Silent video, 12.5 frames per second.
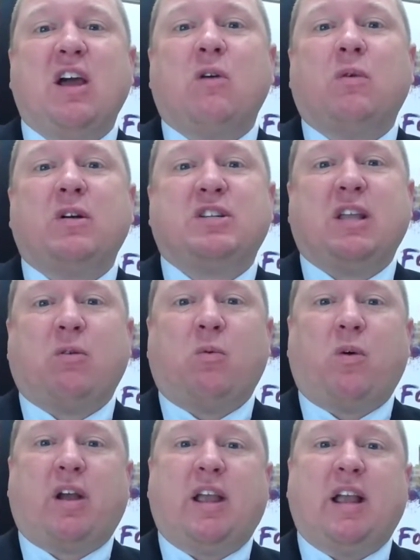which they were
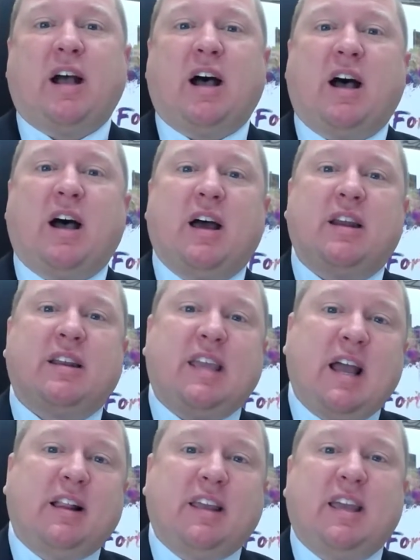working on
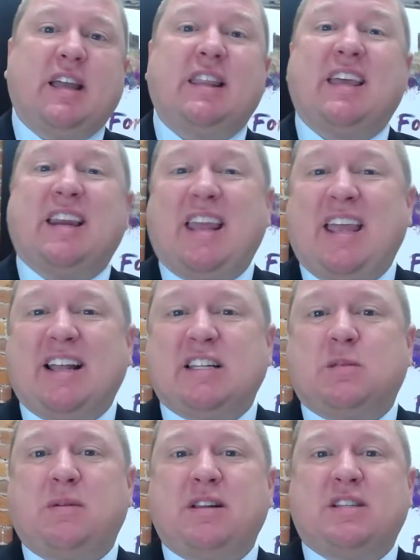Kelle and the
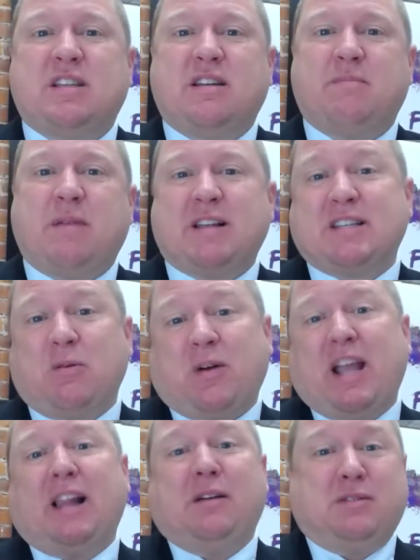enhancements, and basically where
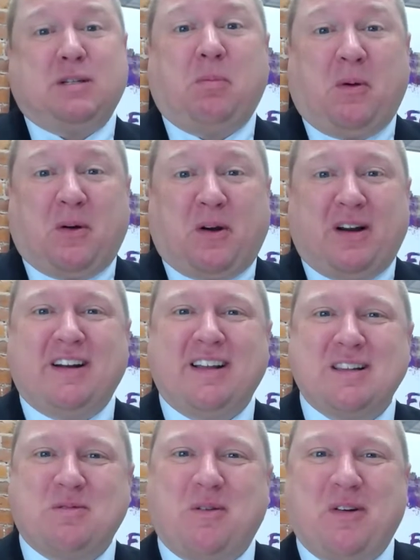Kelle was born,
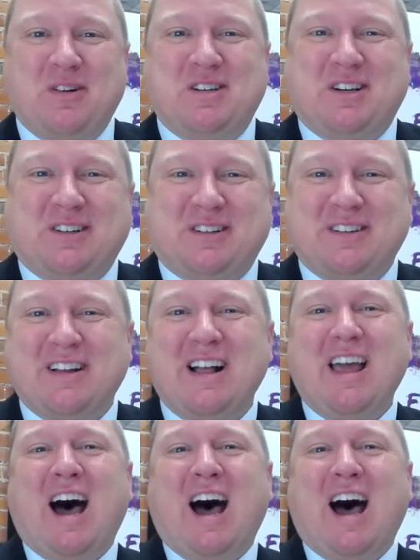is what we were told.